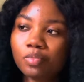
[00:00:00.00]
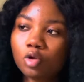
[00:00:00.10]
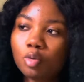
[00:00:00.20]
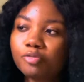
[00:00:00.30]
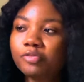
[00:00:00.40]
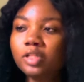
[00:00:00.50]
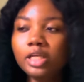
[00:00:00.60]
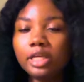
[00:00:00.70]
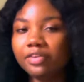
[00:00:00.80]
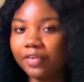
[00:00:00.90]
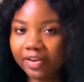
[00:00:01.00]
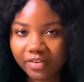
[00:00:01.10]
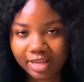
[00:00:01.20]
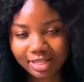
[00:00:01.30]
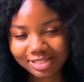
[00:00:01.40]
Hopefully, if I
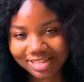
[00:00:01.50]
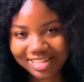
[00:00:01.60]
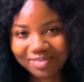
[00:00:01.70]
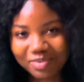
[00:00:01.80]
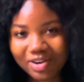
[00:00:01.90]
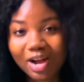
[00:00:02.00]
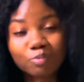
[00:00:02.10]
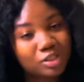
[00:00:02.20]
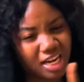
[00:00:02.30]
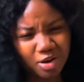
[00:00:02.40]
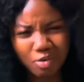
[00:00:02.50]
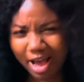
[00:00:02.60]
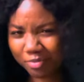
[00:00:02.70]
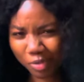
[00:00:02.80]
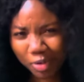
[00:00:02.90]
ever get a camera, which I know
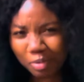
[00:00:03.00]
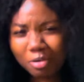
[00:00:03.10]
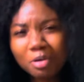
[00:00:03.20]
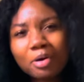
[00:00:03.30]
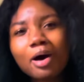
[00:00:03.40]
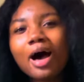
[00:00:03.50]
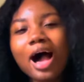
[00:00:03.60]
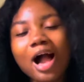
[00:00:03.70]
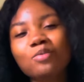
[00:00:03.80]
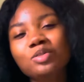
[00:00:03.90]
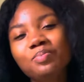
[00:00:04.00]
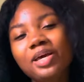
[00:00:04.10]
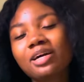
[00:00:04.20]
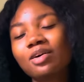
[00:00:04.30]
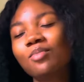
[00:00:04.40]
I will, I would
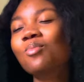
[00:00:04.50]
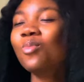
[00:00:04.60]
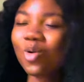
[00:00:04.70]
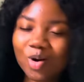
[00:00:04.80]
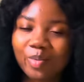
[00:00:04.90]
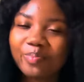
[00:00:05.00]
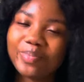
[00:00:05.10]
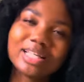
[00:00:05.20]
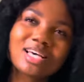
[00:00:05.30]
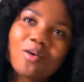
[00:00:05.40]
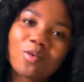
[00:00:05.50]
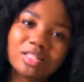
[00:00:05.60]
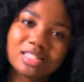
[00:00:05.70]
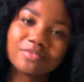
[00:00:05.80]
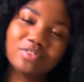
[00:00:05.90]
make more better
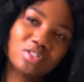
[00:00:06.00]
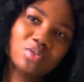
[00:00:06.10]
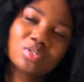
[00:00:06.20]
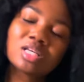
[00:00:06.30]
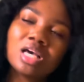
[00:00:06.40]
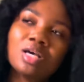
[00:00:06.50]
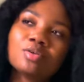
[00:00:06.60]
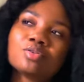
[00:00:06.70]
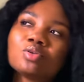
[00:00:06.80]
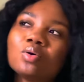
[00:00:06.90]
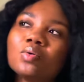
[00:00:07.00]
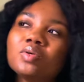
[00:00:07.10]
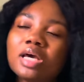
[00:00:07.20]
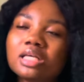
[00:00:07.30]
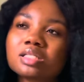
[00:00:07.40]
quality videos. So
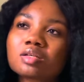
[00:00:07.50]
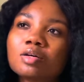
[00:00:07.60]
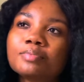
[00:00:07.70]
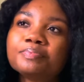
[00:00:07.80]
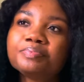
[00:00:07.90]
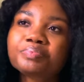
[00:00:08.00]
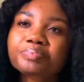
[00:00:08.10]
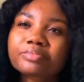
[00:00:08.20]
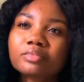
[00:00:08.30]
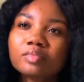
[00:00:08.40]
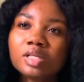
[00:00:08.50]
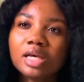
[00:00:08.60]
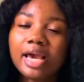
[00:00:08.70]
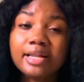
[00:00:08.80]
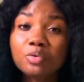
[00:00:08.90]
yes,
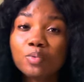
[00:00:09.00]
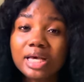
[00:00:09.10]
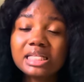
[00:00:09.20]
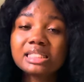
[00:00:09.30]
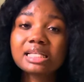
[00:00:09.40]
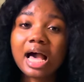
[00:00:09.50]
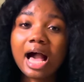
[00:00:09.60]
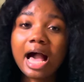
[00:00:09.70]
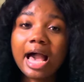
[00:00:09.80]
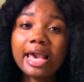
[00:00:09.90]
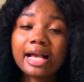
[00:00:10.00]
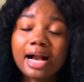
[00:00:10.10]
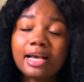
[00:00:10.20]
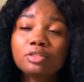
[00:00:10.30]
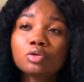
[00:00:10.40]
anyways, I
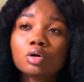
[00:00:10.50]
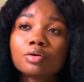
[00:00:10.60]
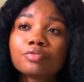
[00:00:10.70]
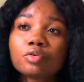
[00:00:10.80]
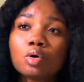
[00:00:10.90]
kind of